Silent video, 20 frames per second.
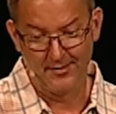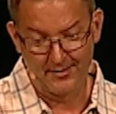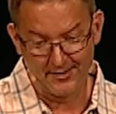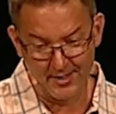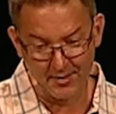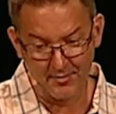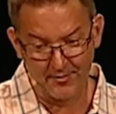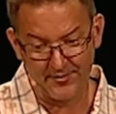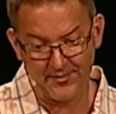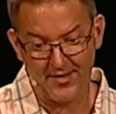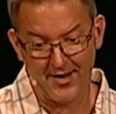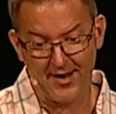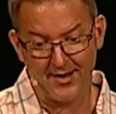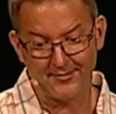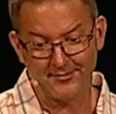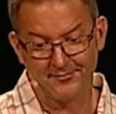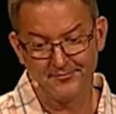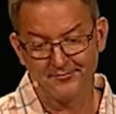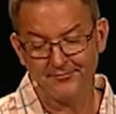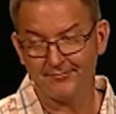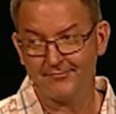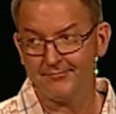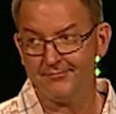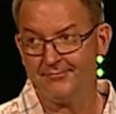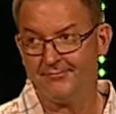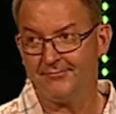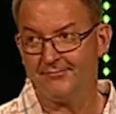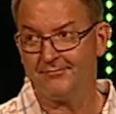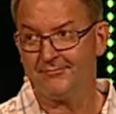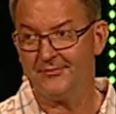Number five,
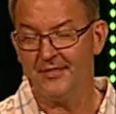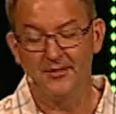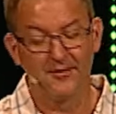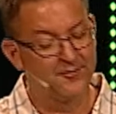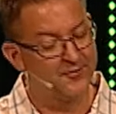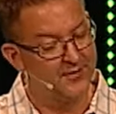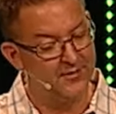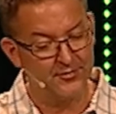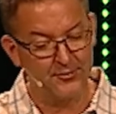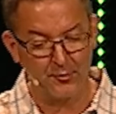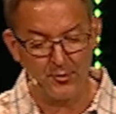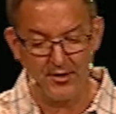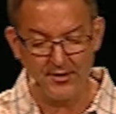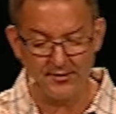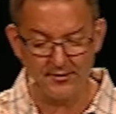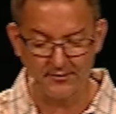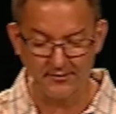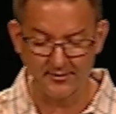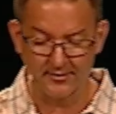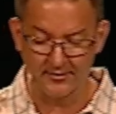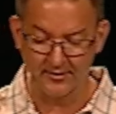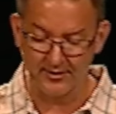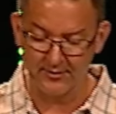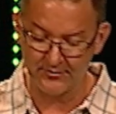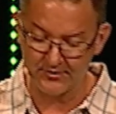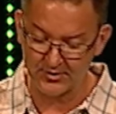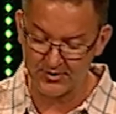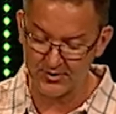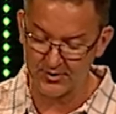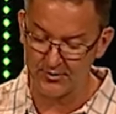the fifth reason to
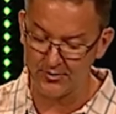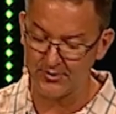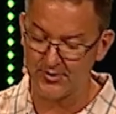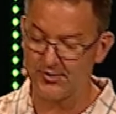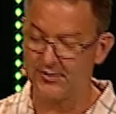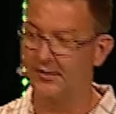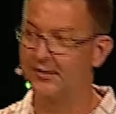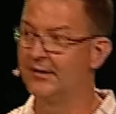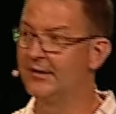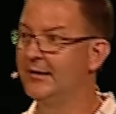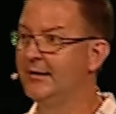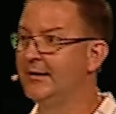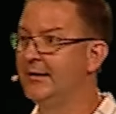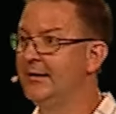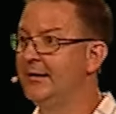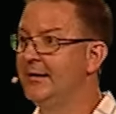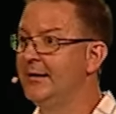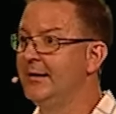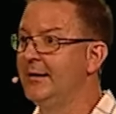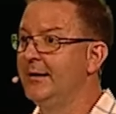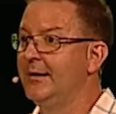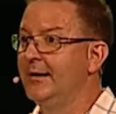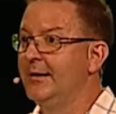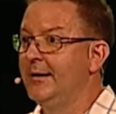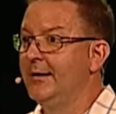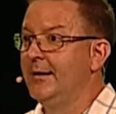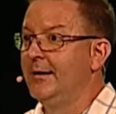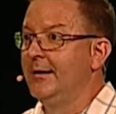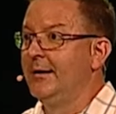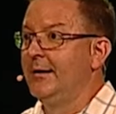love the church
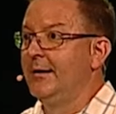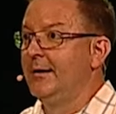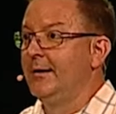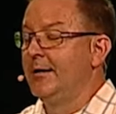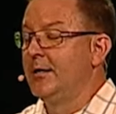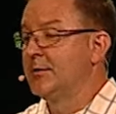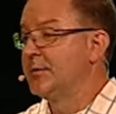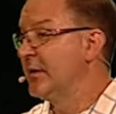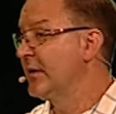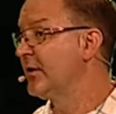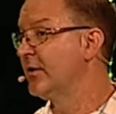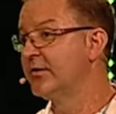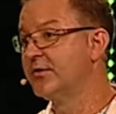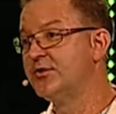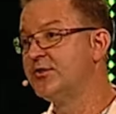is because